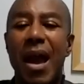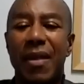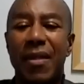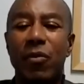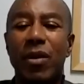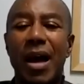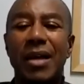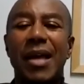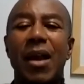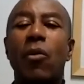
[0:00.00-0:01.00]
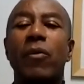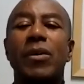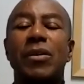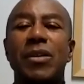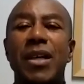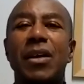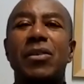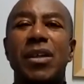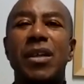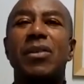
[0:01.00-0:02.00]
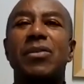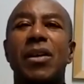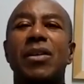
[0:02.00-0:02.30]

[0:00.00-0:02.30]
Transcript: and they realized that over years and years and